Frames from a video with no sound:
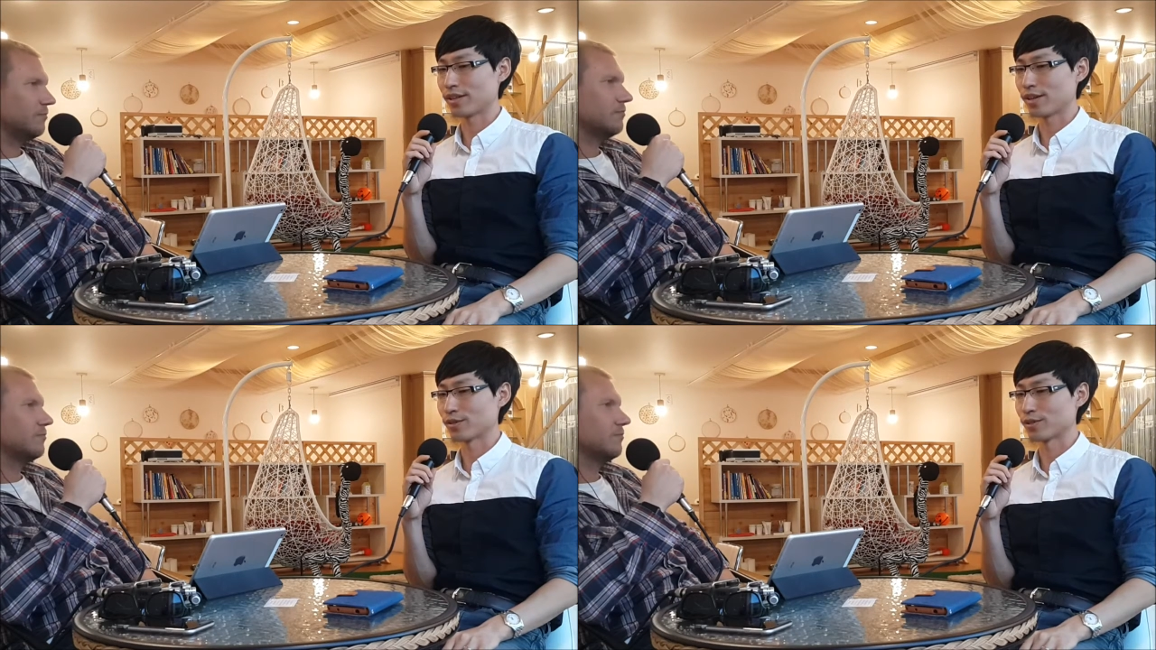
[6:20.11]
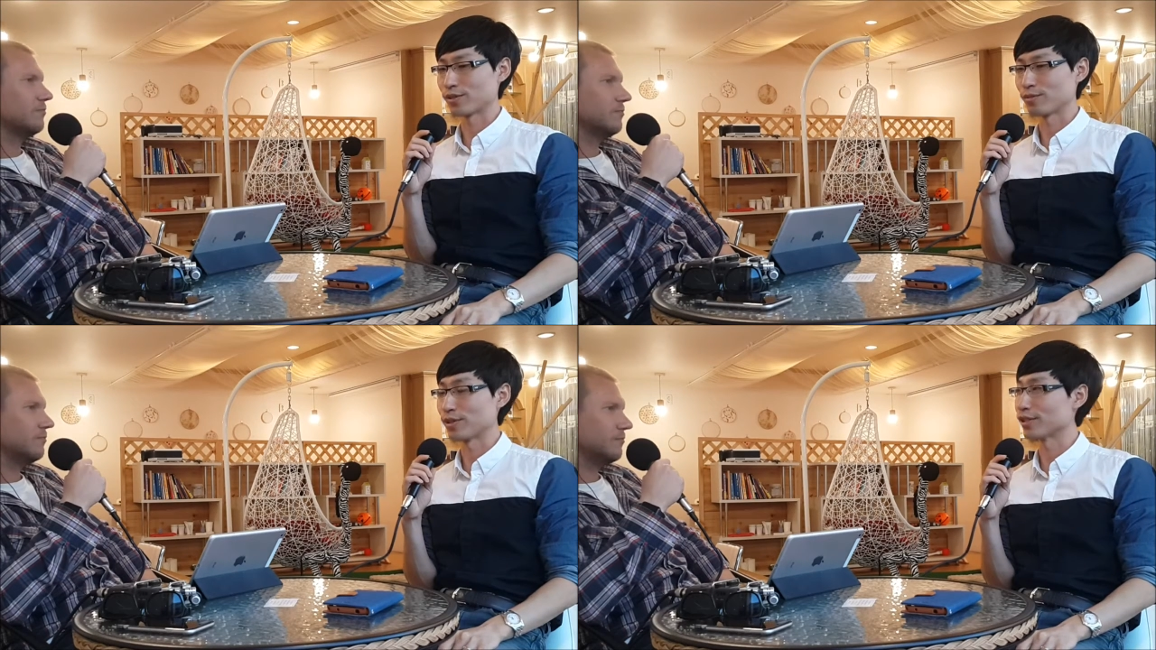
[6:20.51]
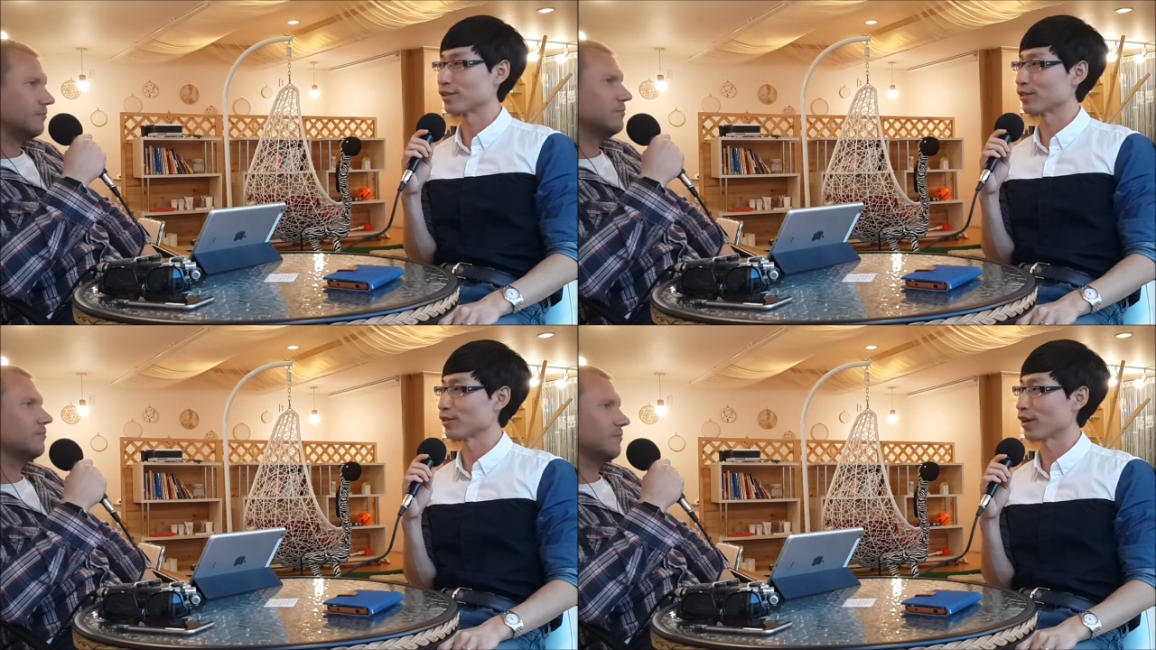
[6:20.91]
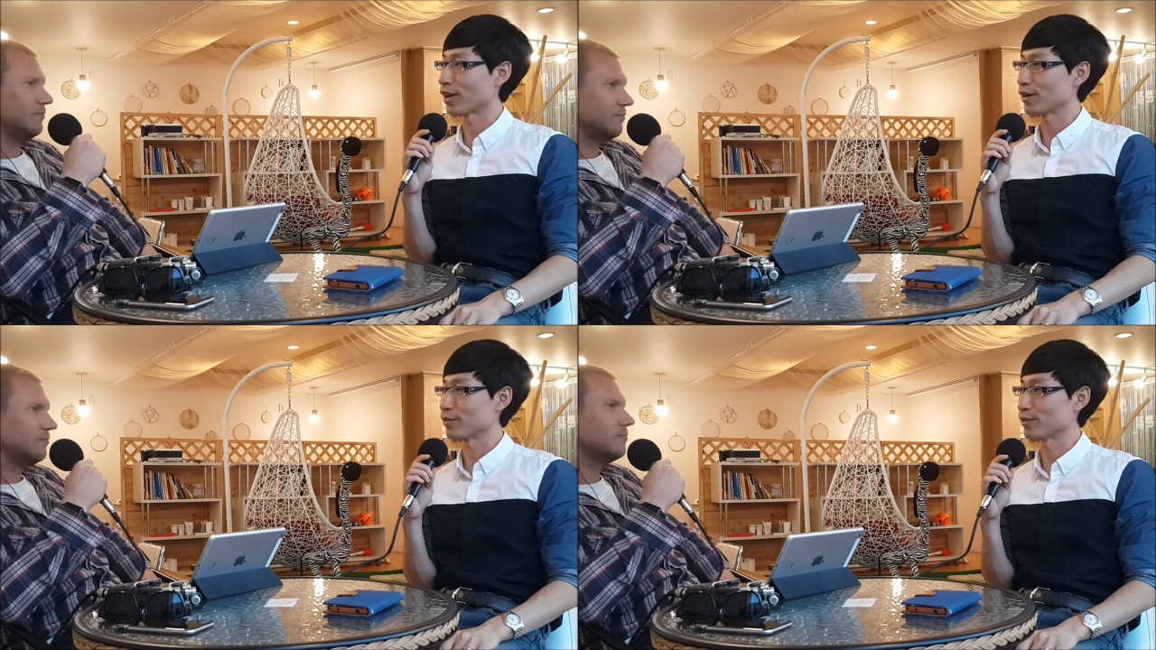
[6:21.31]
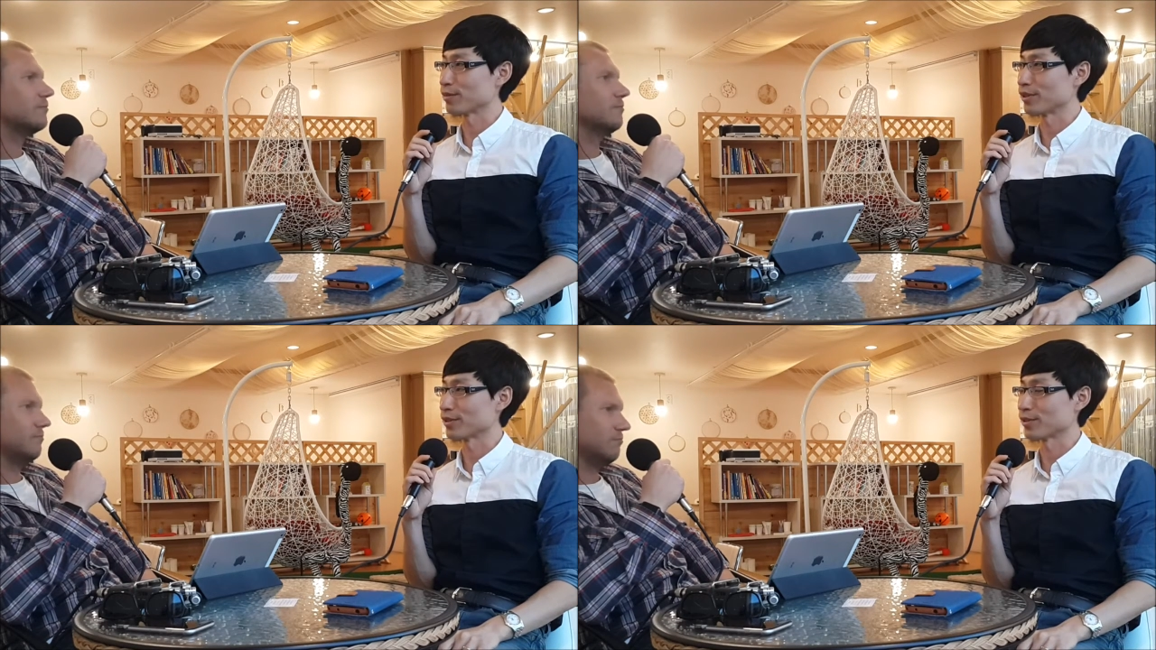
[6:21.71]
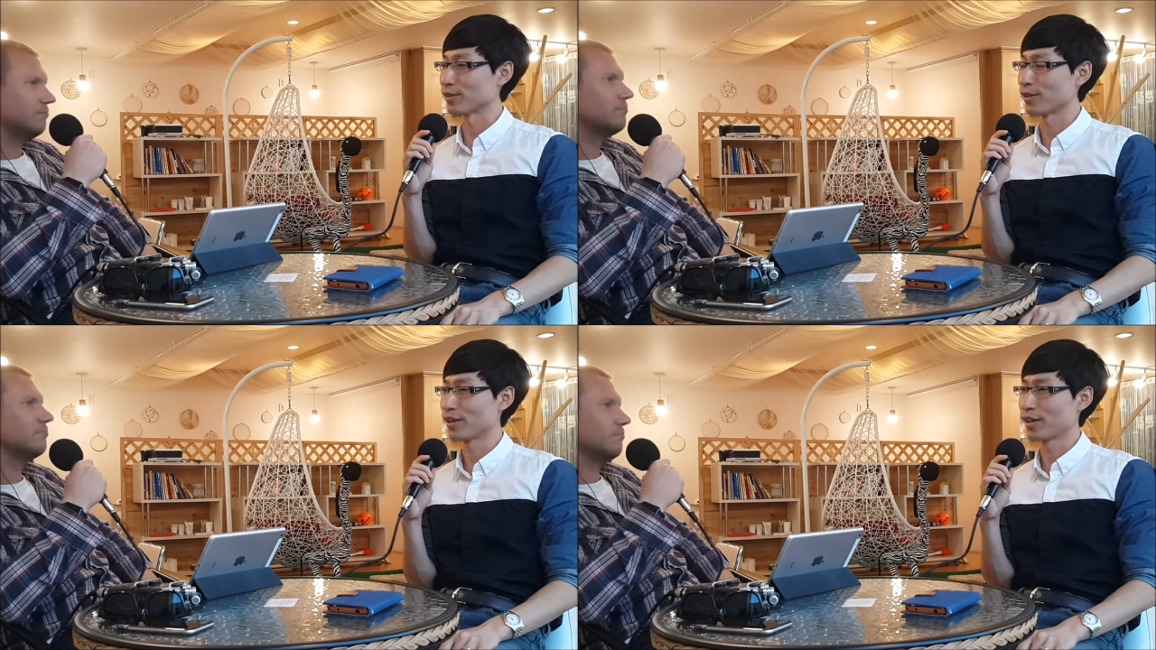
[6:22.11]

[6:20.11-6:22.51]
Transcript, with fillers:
Speaker 1: They were too busy to hang out with me, so